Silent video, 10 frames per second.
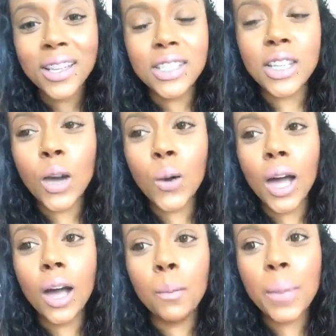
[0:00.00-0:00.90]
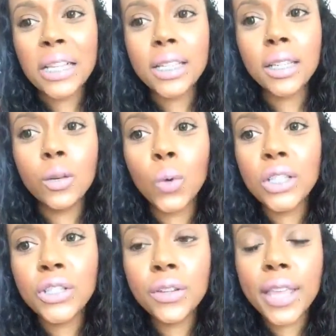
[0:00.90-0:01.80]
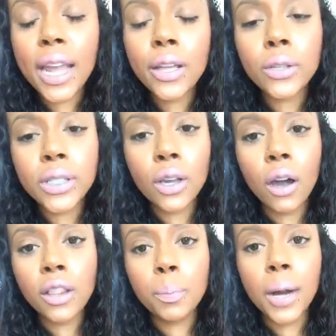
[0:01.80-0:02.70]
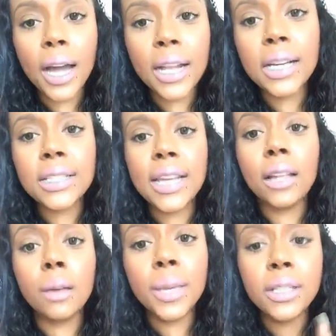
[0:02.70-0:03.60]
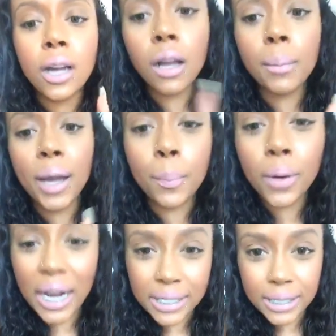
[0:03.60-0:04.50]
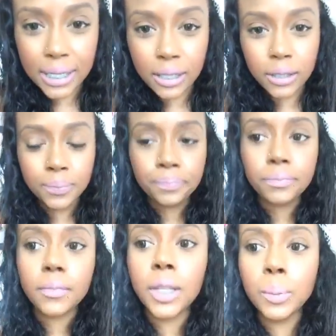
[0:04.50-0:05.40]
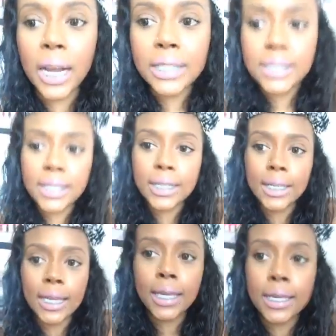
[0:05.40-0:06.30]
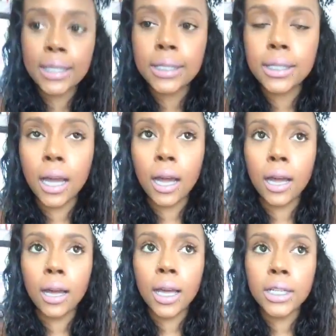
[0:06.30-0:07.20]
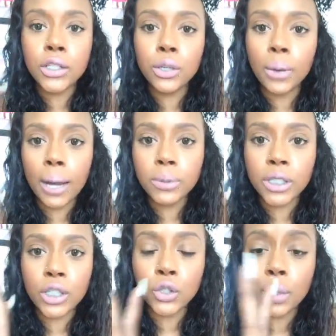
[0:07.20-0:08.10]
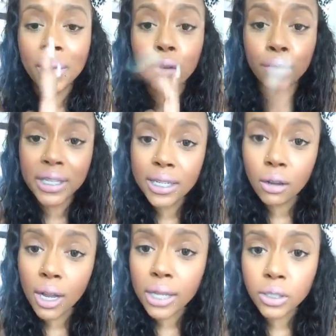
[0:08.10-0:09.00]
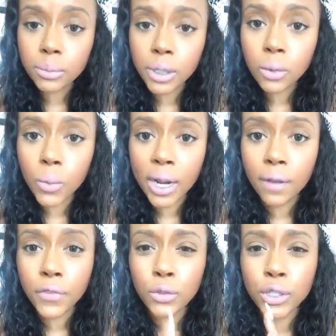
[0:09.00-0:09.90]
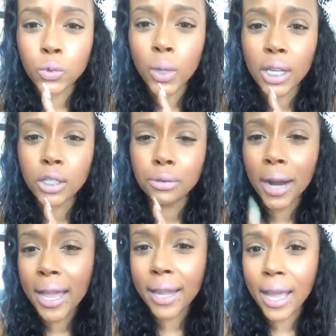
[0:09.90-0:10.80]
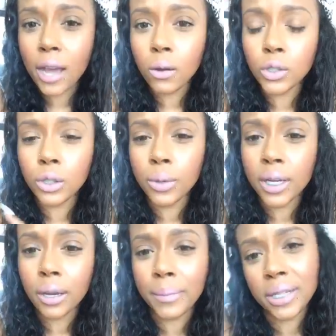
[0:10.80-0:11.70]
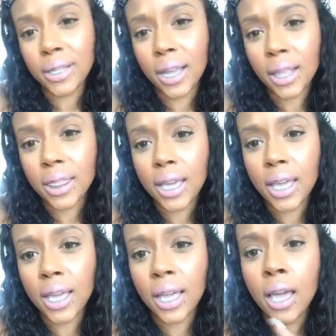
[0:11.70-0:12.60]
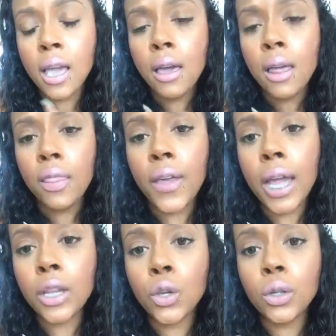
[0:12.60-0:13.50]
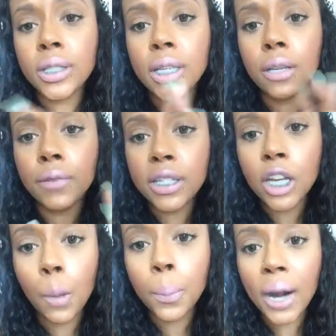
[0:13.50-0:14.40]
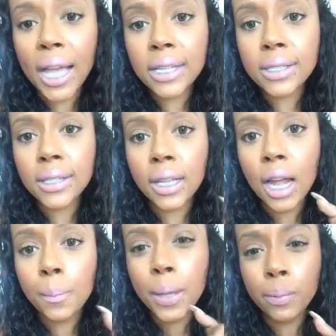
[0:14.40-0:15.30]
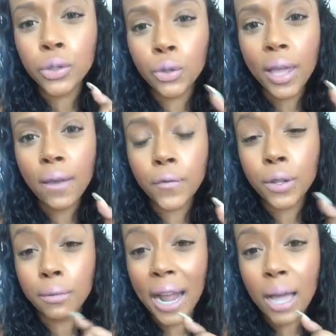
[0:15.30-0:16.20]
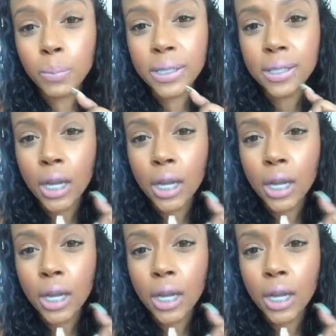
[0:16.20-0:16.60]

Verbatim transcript: So um, basically, once you're there, you'll see all the products. Now, let me talk about pricing. The pricing is uh, is two options. You can be a retail customer where if you just want to try it out, you don't want to commit to anything, then you'll see the retail price. A lot of people do that for the wraps.